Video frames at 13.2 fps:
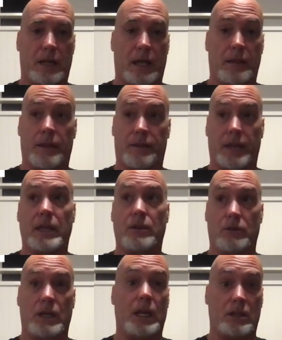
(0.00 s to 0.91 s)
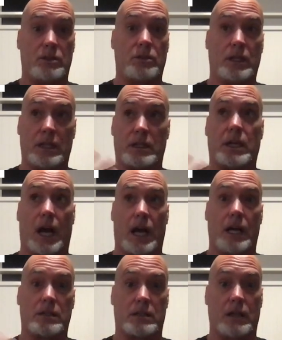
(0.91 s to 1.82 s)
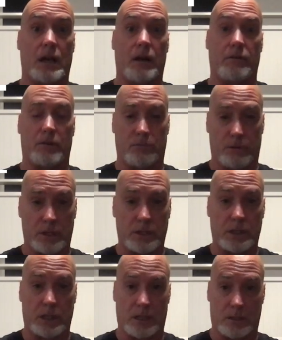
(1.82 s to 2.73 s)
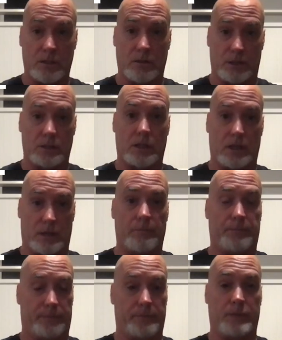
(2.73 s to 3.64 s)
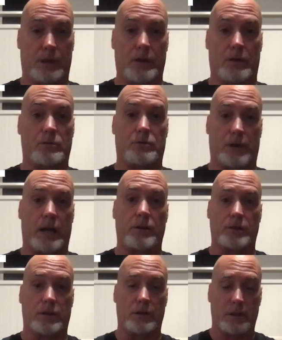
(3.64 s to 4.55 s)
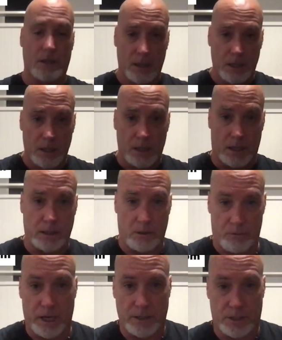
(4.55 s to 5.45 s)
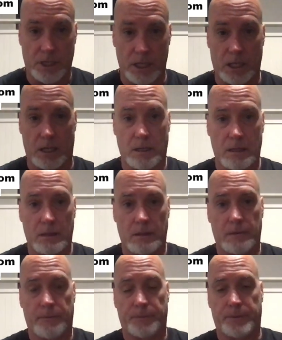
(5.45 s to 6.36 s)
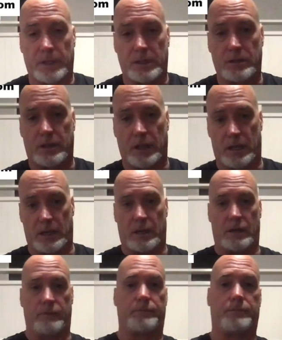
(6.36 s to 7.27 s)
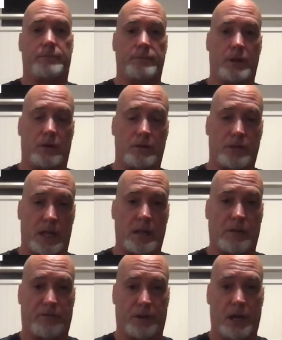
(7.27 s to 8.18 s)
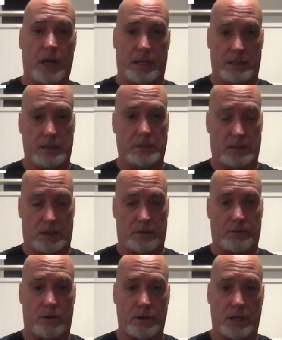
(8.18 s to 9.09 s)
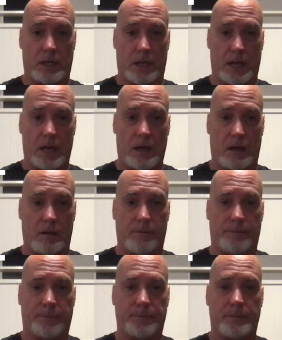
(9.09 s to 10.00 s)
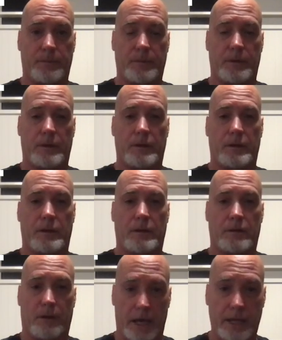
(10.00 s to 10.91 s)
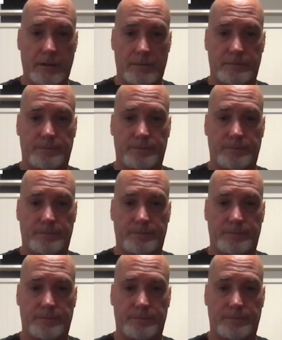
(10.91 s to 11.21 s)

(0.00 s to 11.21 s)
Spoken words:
And the thing you need is you need God's love. Or what is he going to do? He's going to, drown you in the Red Sea. He's going to, send a flood. He's going to throw you into hell, right?